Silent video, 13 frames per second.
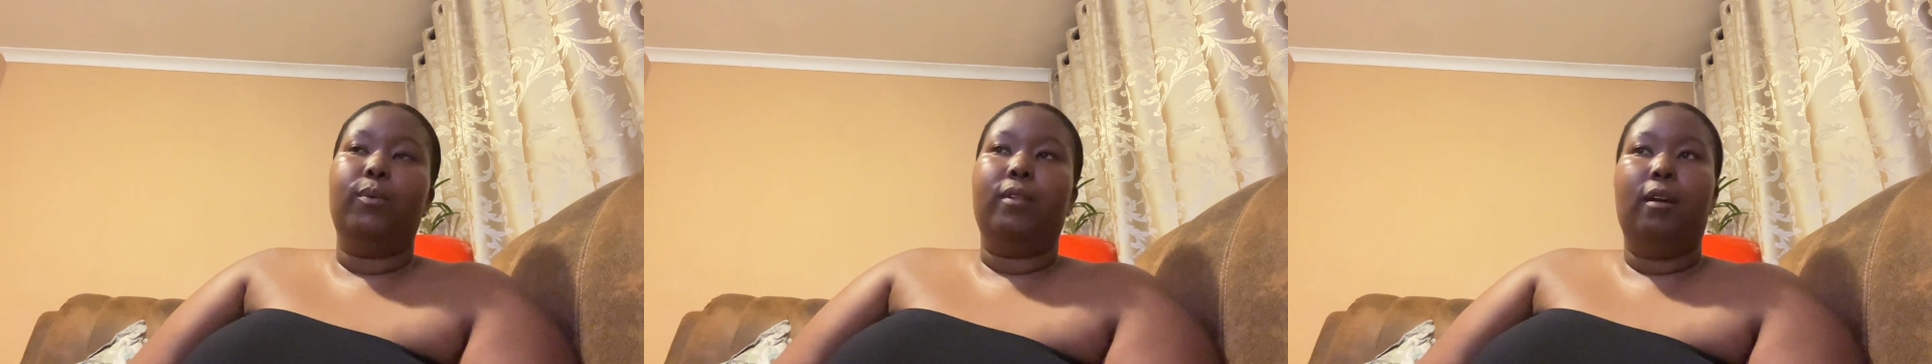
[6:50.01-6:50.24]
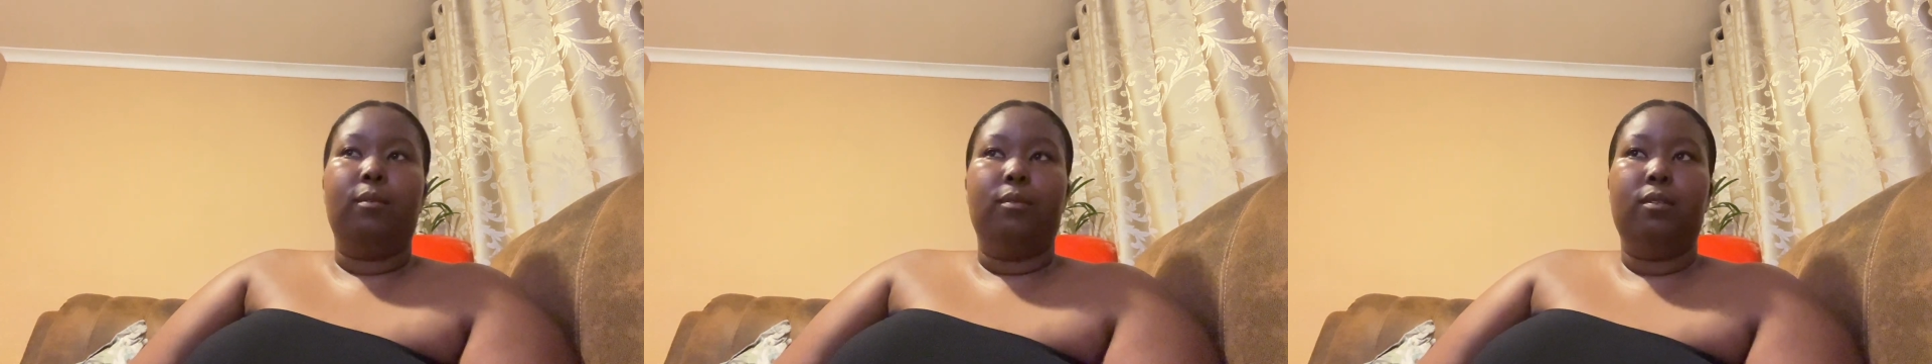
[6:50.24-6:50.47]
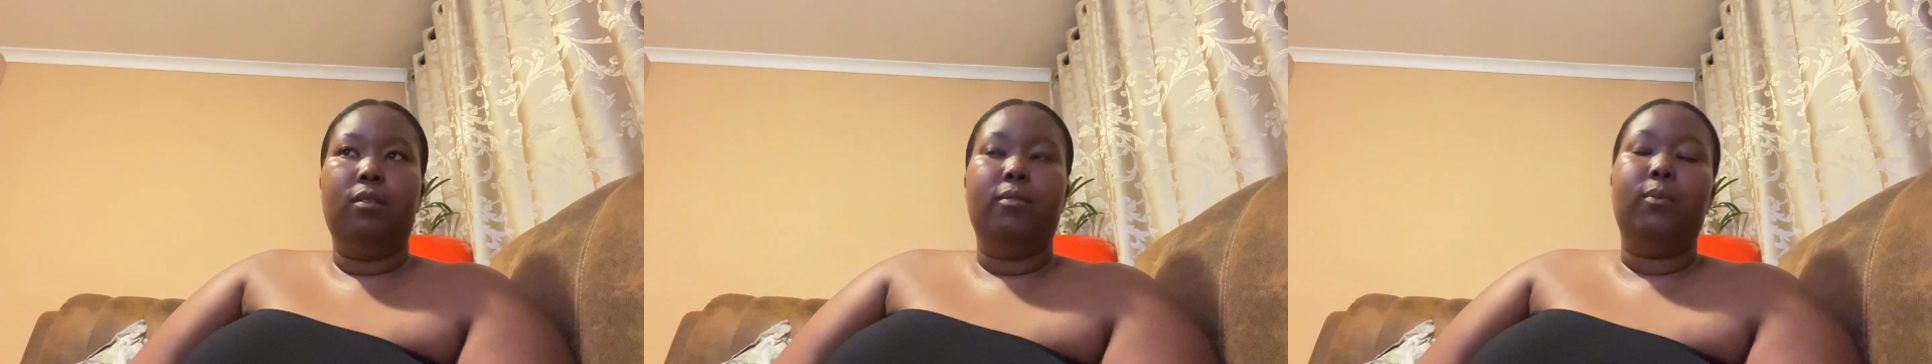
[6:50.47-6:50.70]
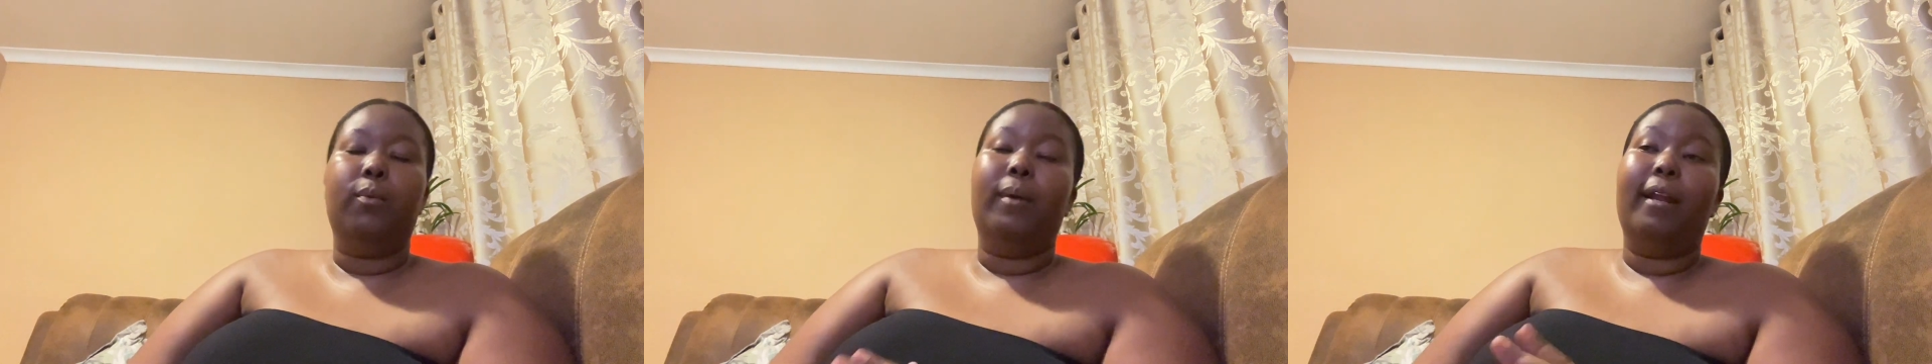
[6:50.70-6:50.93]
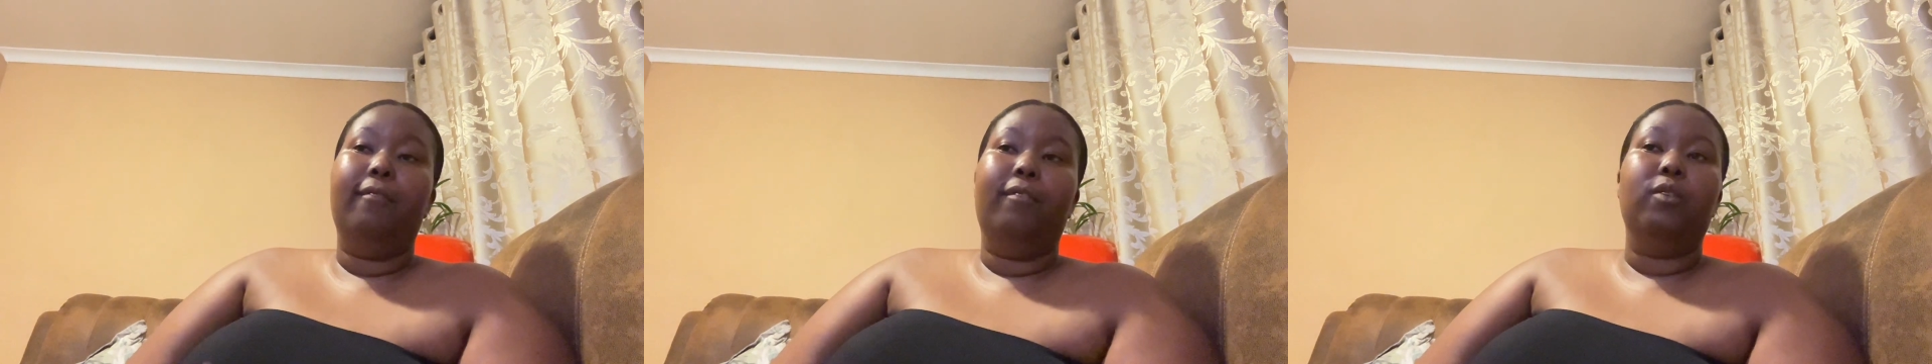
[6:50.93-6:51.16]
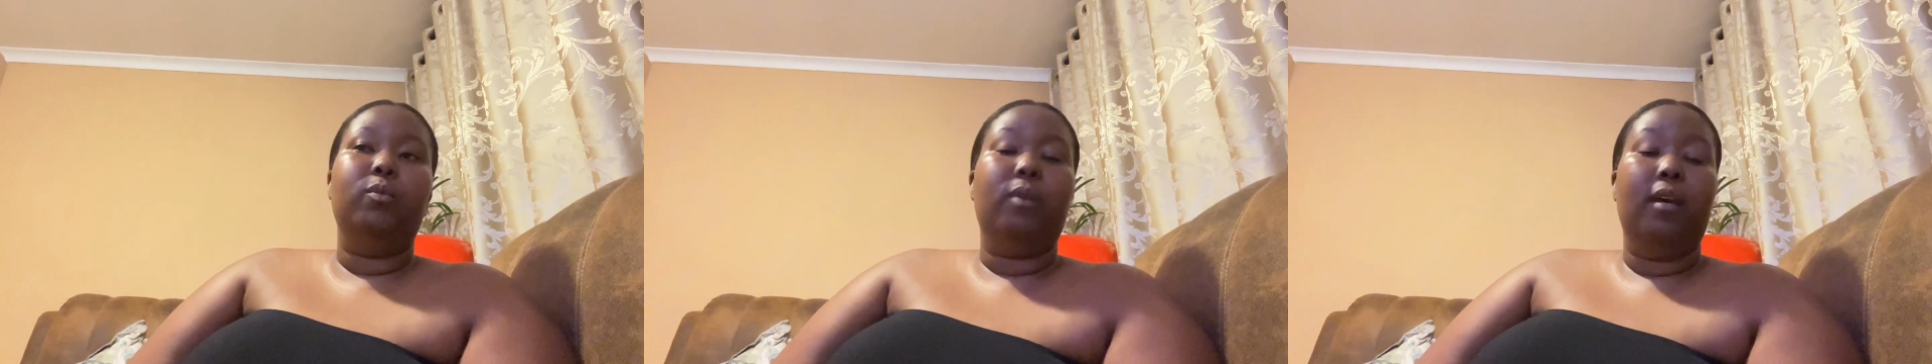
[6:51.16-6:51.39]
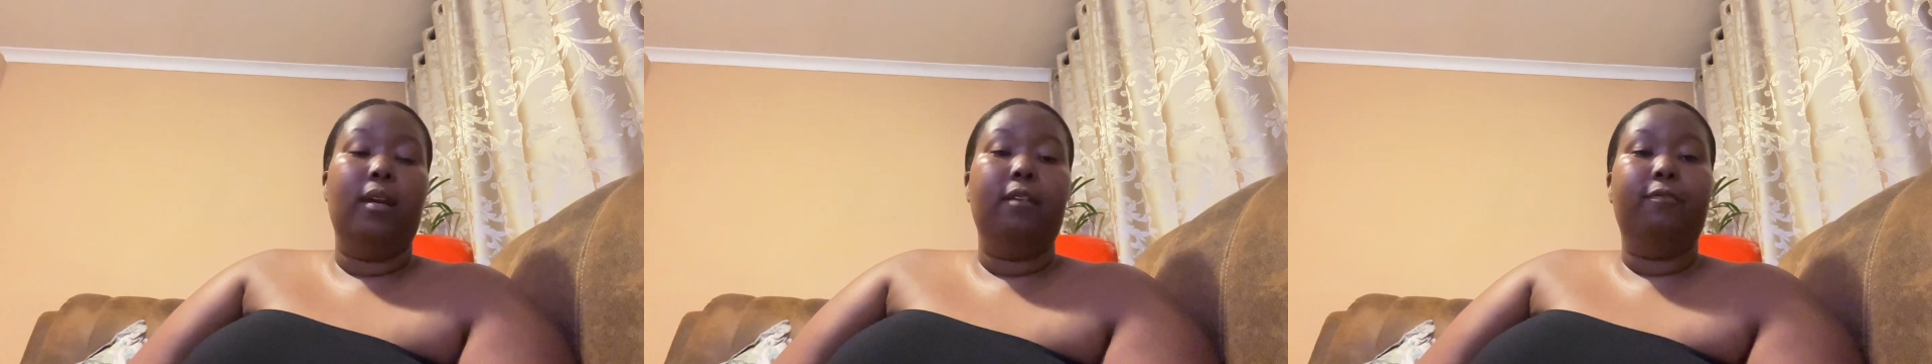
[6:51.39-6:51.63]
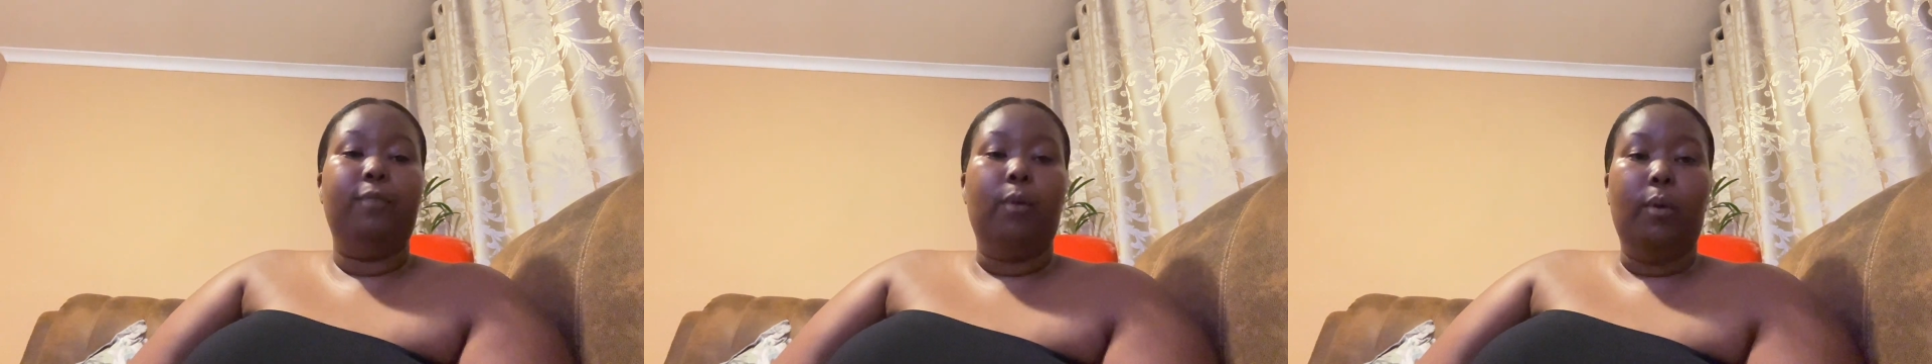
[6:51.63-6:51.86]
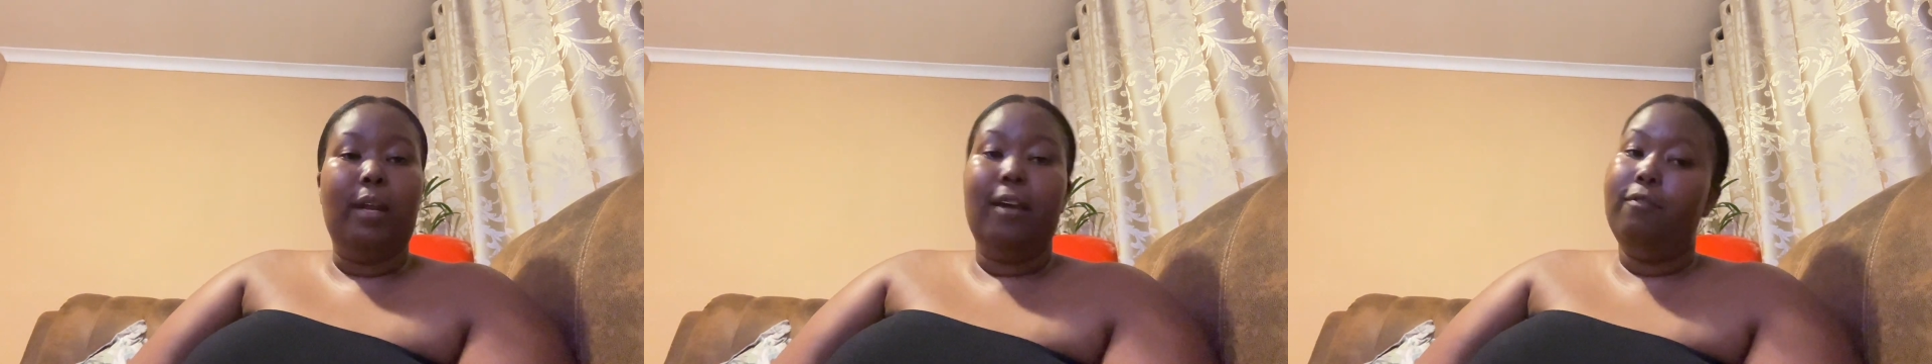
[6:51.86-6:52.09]
thousands or whatever you can
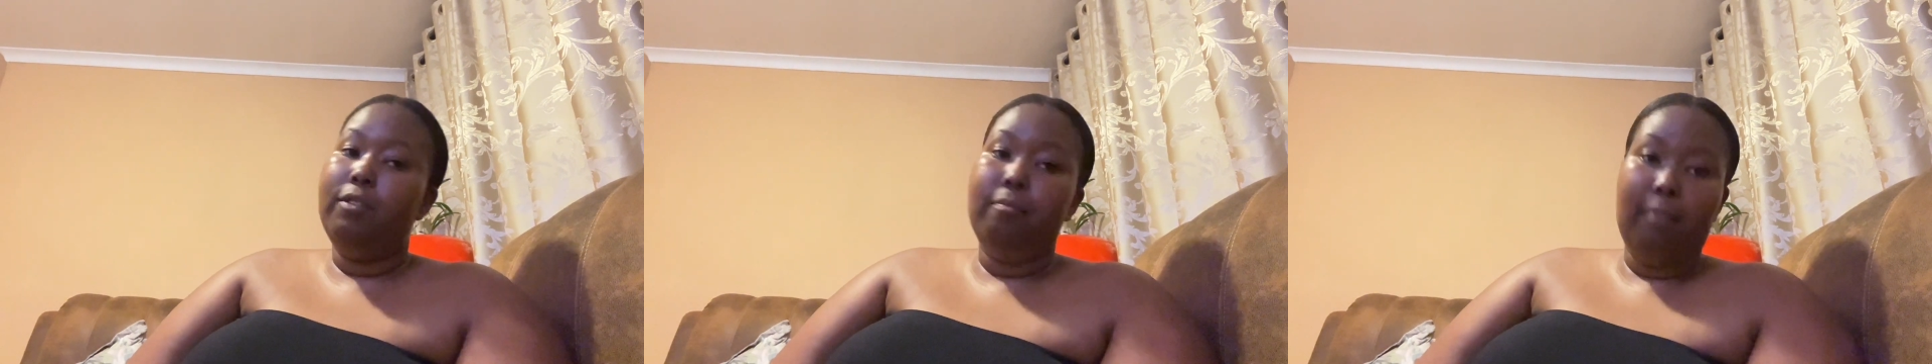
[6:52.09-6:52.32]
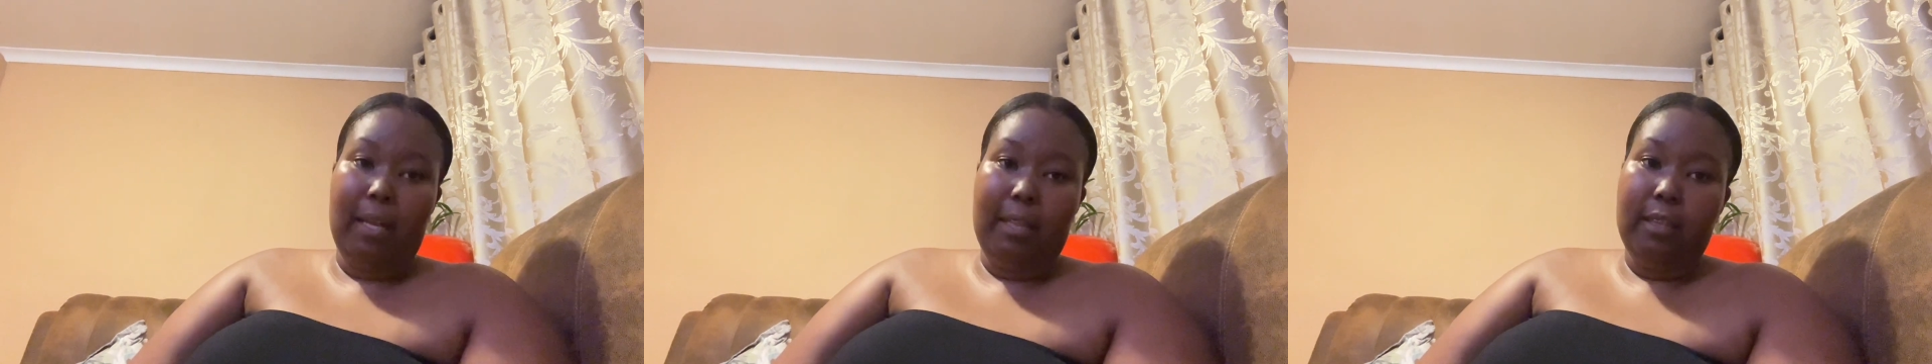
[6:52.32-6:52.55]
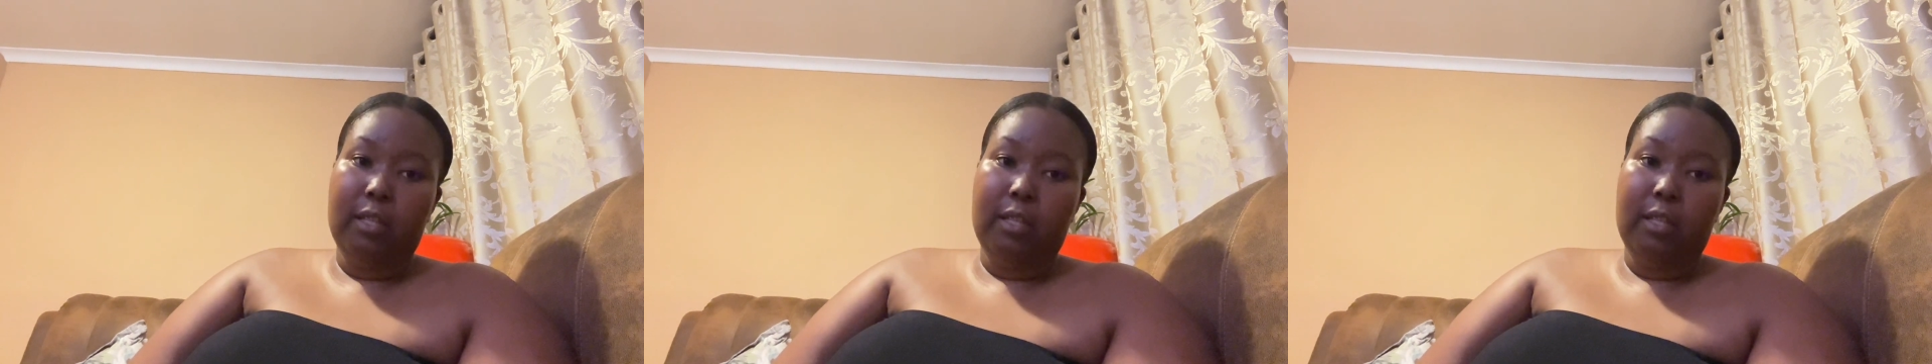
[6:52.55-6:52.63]
afford every month,